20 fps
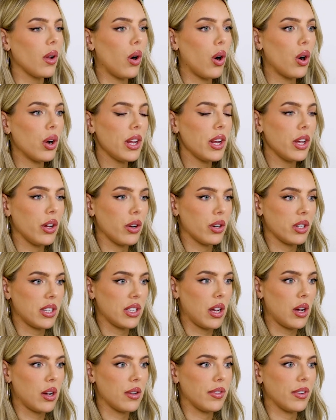audit
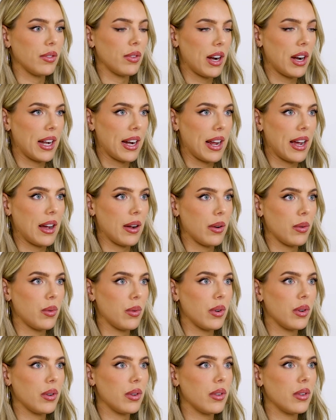yourself right
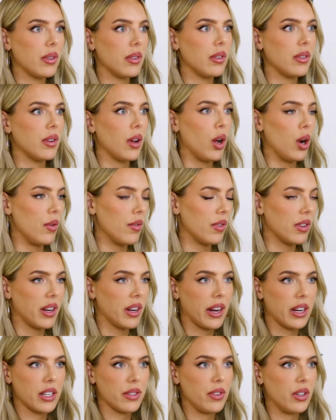now over the
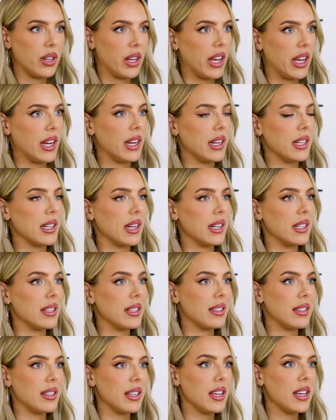next few days and
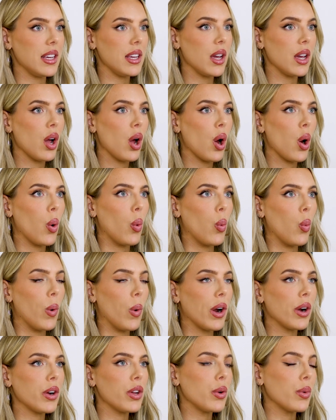see
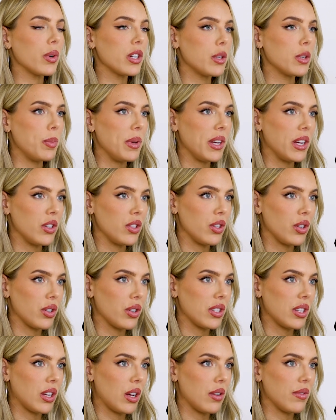where you are speaking to
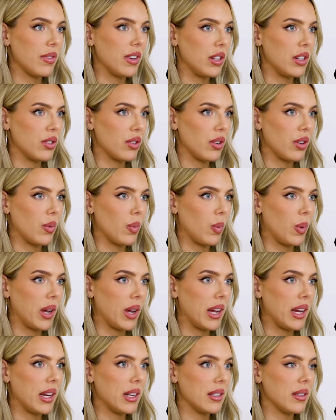yourself in certain
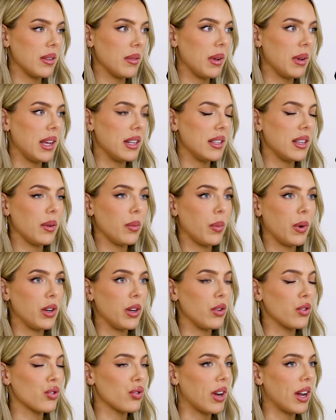ways. Is it when
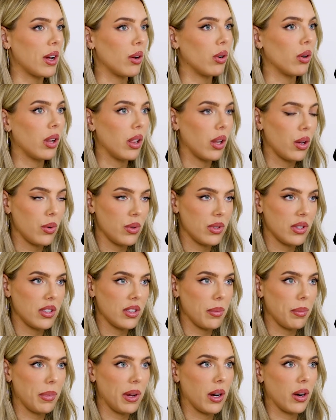you try on clothes
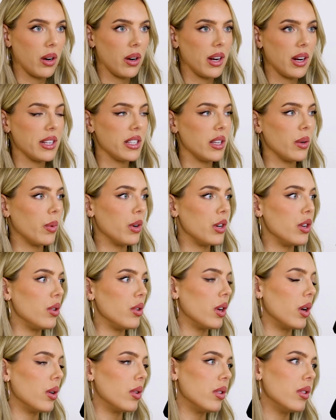in the mirror? Is it when you
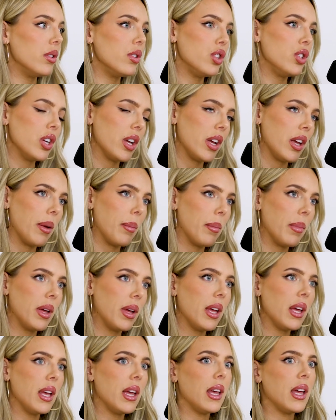go to the gym?
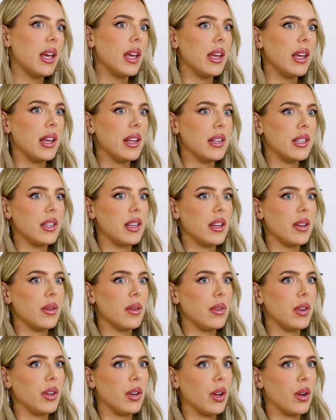Is
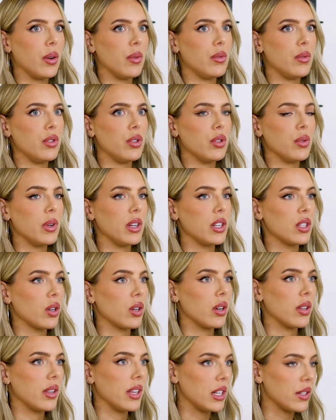it, doing
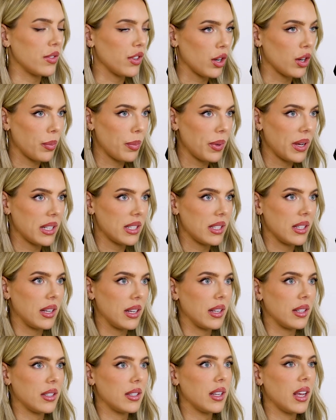certain things for your
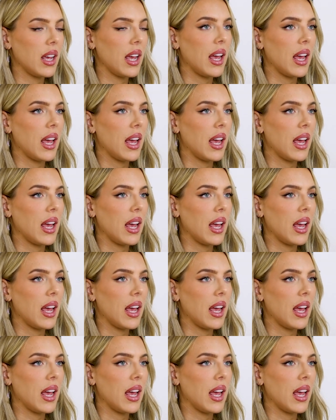business?